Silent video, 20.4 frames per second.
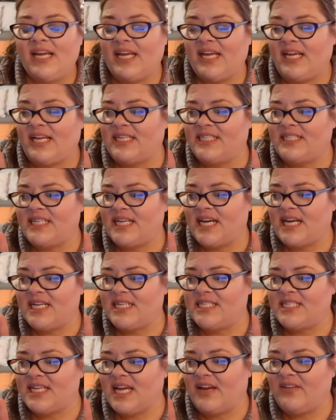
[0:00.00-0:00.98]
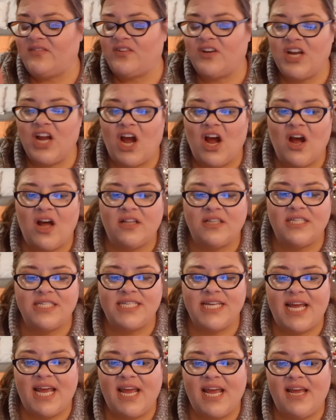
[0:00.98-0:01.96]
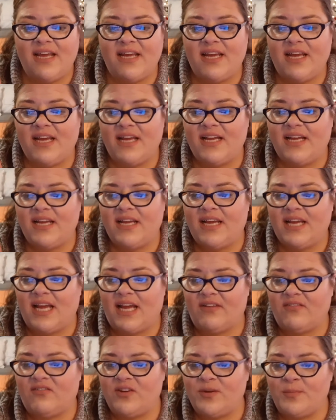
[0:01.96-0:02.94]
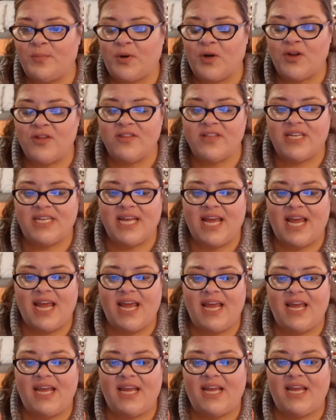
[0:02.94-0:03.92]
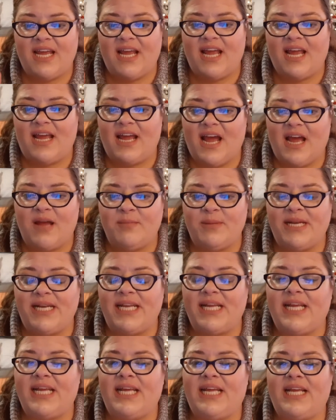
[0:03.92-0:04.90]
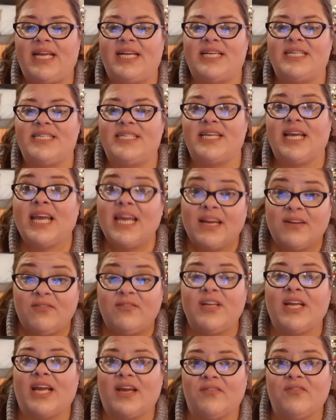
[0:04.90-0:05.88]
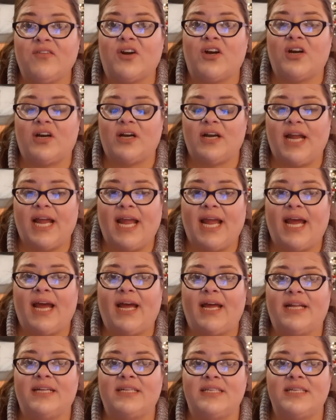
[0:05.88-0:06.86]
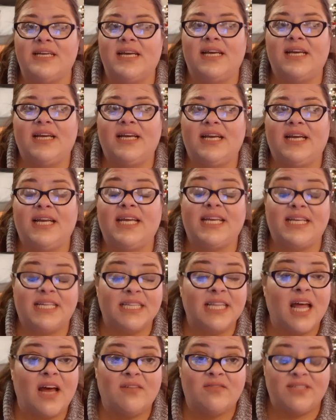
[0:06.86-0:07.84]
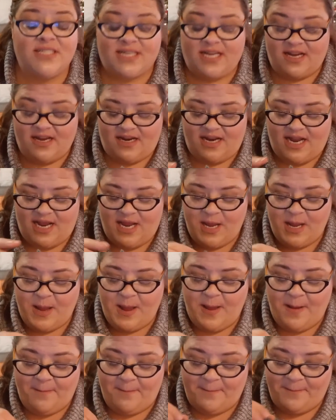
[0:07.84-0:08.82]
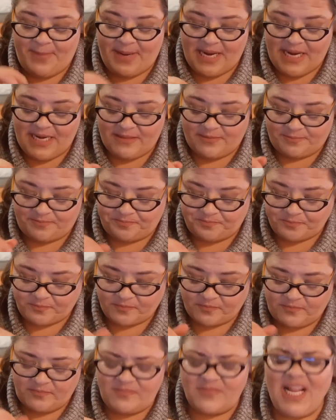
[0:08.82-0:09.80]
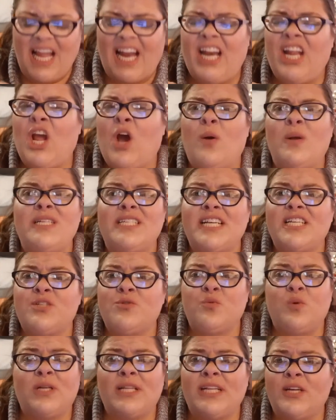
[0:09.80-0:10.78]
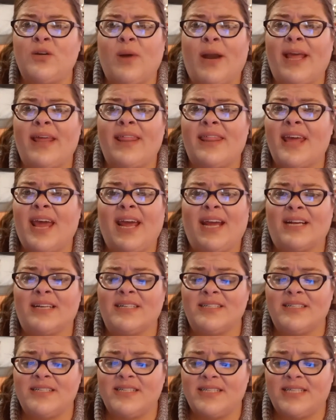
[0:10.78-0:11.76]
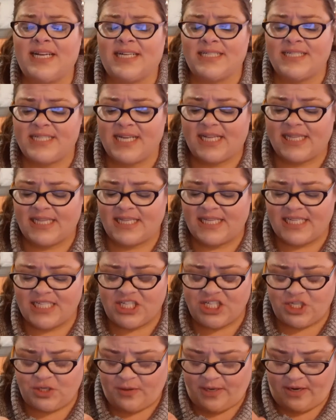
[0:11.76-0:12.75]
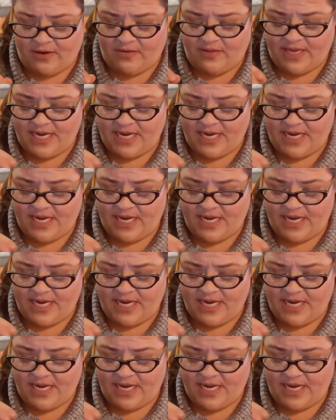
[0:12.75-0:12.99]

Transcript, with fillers: He does every holiday, every birthday. I mean, he is a gift giver and he loves it. But, and he always gets really great things. That's not the issue here.